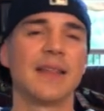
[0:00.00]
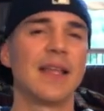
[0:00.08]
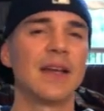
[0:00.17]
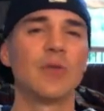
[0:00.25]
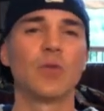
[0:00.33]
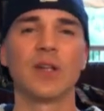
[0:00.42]
They
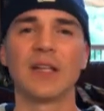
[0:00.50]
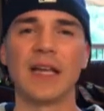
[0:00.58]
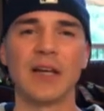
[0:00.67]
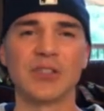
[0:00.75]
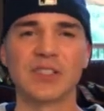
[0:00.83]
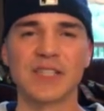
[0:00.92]
didn't really
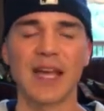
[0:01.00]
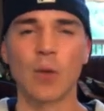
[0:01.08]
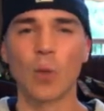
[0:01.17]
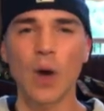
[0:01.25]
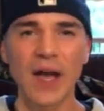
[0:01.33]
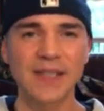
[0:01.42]

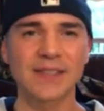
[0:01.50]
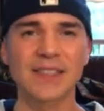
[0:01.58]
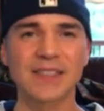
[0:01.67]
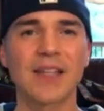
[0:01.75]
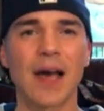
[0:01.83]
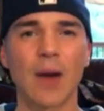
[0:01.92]
understand why is
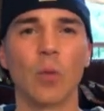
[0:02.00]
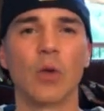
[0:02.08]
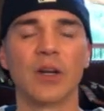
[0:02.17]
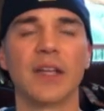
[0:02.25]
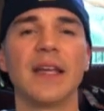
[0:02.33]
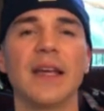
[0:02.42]
this not
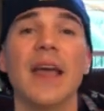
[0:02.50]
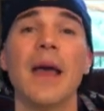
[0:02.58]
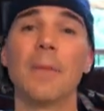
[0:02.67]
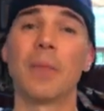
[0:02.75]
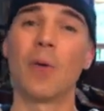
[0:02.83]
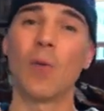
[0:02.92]
working.
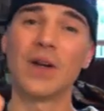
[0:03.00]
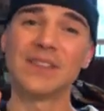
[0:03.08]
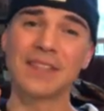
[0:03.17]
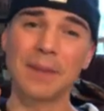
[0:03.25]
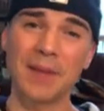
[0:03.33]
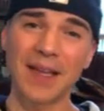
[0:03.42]
But
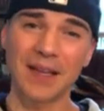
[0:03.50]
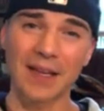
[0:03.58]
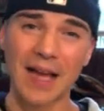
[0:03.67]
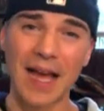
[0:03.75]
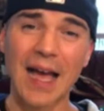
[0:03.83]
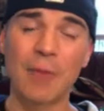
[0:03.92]
once they
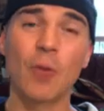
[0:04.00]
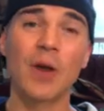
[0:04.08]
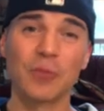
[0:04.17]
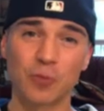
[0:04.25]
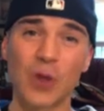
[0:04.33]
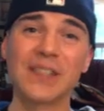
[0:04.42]
make
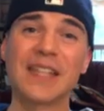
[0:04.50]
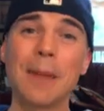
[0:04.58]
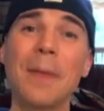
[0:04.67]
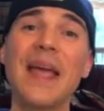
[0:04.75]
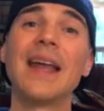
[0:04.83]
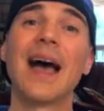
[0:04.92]
once they
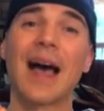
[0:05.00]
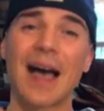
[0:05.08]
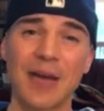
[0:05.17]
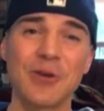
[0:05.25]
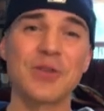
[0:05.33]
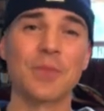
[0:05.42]
made
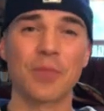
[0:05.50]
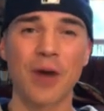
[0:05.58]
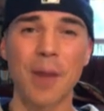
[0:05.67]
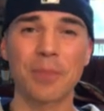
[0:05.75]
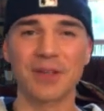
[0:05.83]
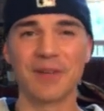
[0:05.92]
hydrogen
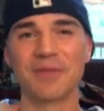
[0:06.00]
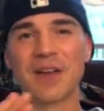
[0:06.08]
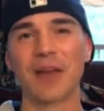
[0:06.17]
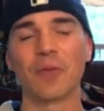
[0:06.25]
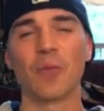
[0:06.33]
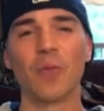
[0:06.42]
properly, in
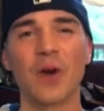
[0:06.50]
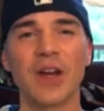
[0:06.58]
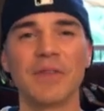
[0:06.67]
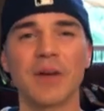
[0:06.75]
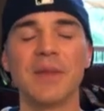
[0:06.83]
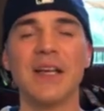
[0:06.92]
fact, one
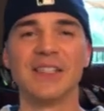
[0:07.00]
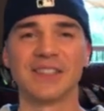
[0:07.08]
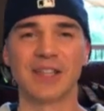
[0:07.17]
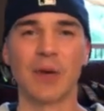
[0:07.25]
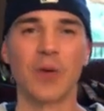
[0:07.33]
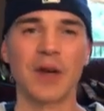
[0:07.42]
of them
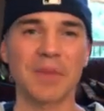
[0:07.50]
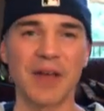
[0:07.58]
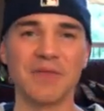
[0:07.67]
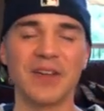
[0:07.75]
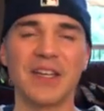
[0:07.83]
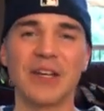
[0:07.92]
saw one of
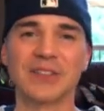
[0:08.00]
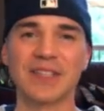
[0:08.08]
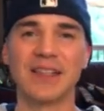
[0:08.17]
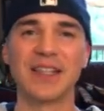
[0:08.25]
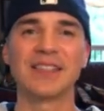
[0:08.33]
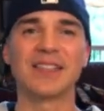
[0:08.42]
my videos
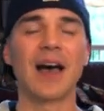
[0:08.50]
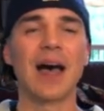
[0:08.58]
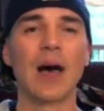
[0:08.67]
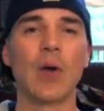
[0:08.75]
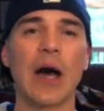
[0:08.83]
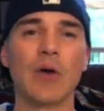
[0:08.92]
and they saw
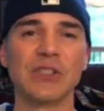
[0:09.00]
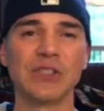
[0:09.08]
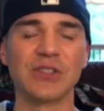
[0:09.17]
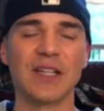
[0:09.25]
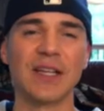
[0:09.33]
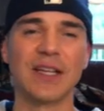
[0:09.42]
how I was
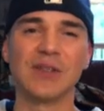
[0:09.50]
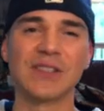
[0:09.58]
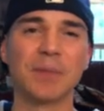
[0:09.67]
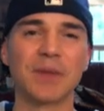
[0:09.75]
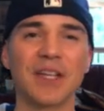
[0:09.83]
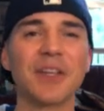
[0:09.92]
using it
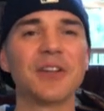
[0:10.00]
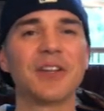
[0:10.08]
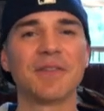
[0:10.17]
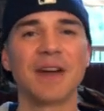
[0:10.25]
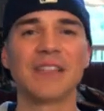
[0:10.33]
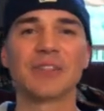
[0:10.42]
was a
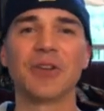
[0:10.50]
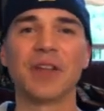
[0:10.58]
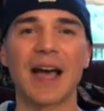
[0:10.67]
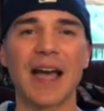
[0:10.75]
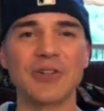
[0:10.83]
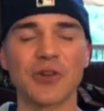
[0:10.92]
particular device called
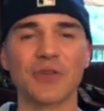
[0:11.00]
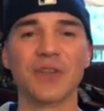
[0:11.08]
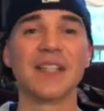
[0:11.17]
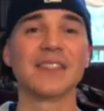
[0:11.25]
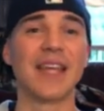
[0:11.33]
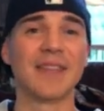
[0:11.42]
a
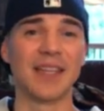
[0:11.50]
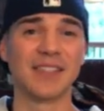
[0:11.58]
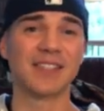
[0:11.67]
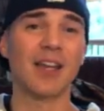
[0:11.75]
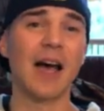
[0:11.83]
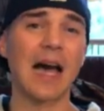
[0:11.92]
HydroFix and they
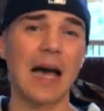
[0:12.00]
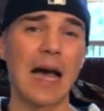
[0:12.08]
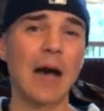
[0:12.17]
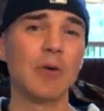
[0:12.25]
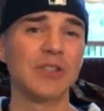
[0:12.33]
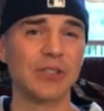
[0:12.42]
saw how
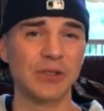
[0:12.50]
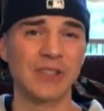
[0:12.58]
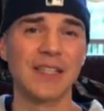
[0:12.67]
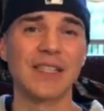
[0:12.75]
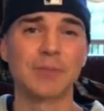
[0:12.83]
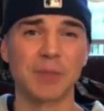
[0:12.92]
I was
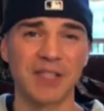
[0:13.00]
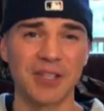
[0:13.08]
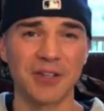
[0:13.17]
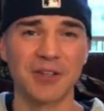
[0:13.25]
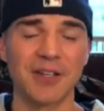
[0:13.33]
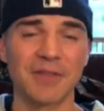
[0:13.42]
using this
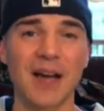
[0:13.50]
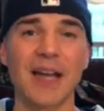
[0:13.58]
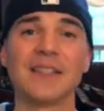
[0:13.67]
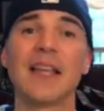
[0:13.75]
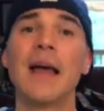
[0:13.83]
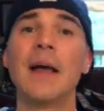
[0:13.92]
particular
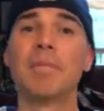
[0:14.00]
device